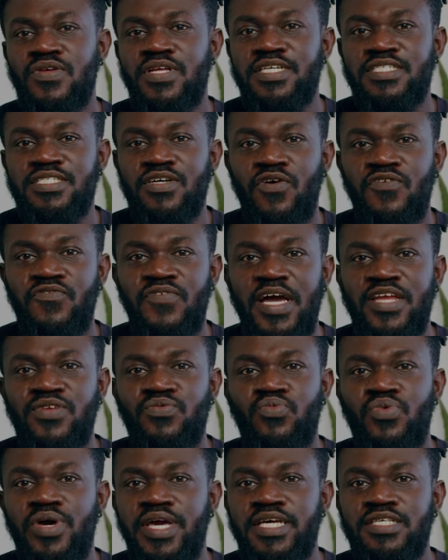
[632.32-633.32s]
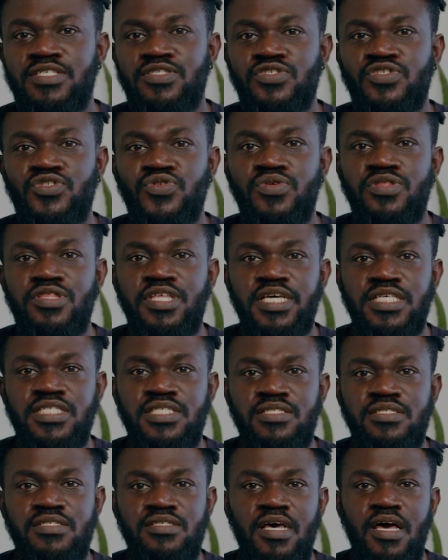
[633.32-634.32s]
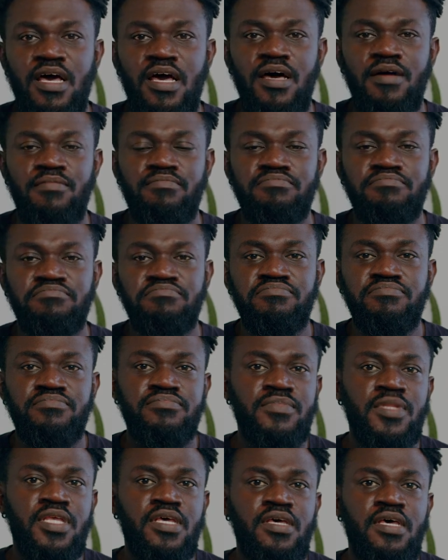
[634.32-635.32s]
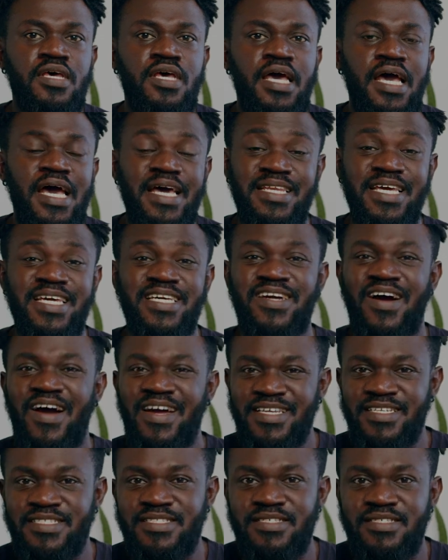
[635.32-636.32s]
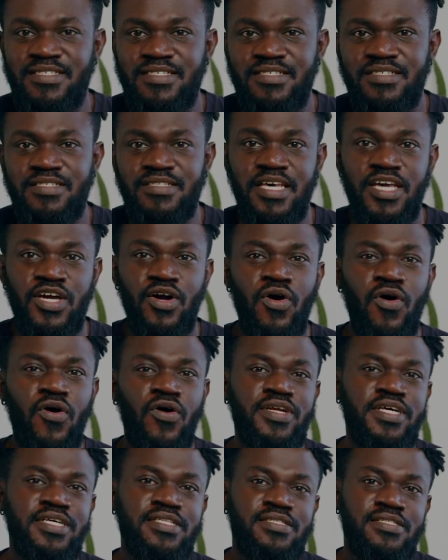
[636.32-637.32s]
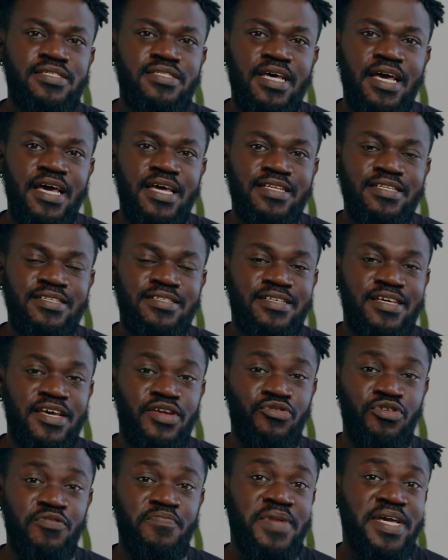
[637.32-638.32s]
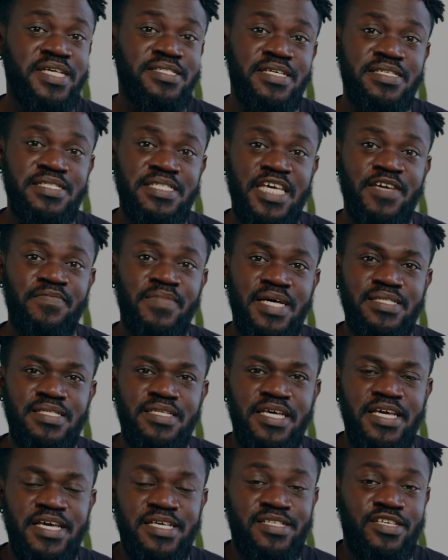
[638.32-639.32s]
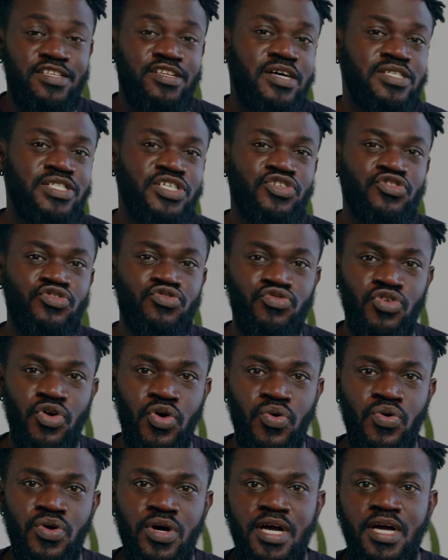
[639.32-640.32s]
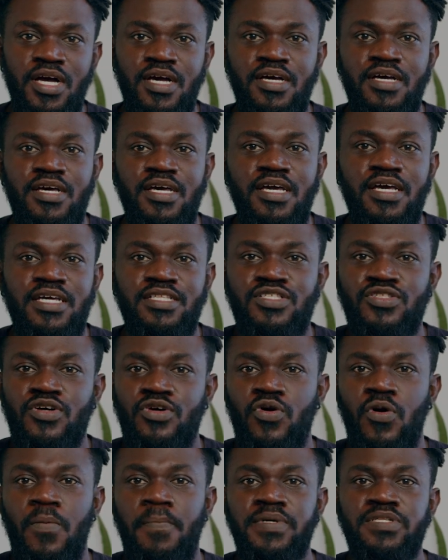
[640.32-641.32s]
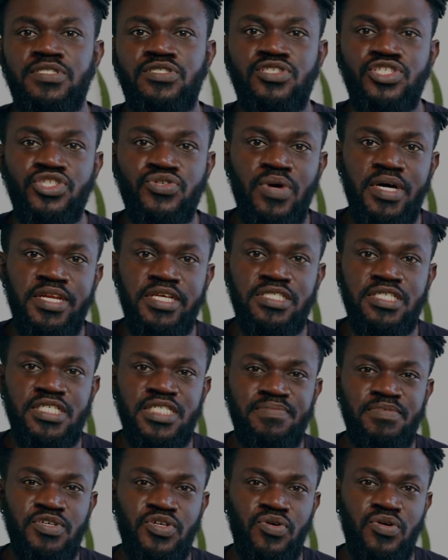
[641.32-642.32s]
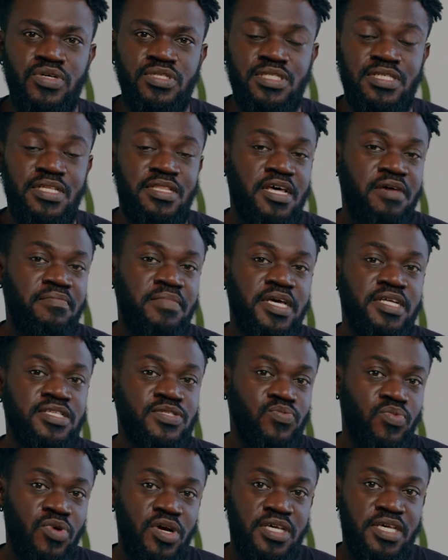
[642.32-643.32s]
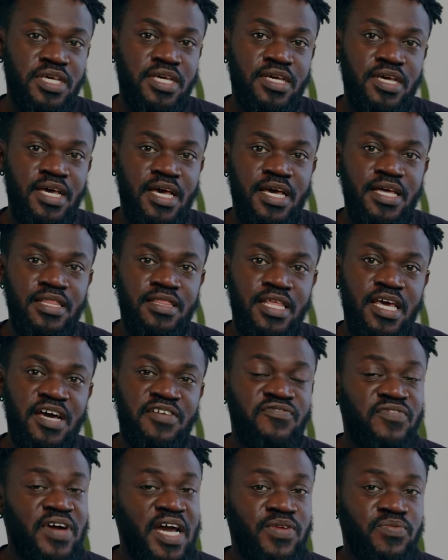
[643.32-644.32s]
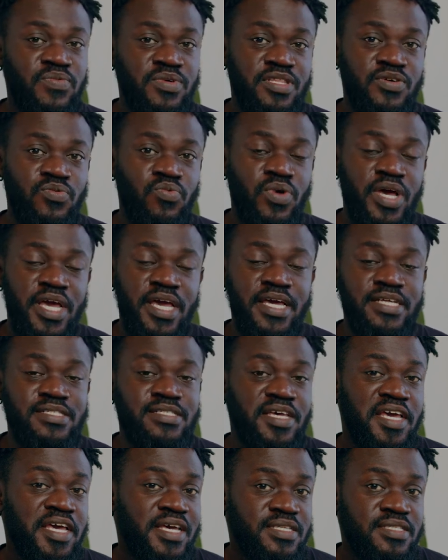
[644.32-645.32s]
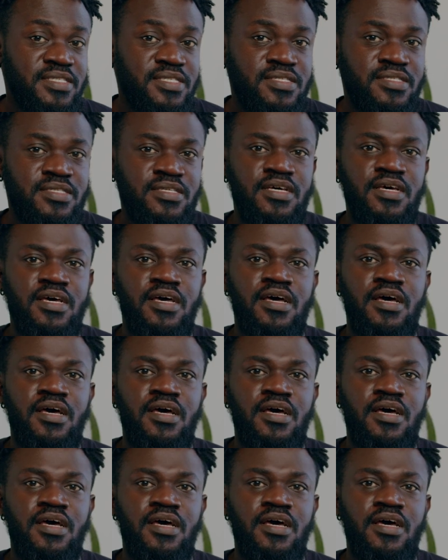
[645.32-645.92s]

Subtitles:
knowledge or find ways to do things and they guard it, they hoard it, and it remains the same as it is. It doesn't grow. It's not open to new additions because to them it's working and they are fine with the way it is.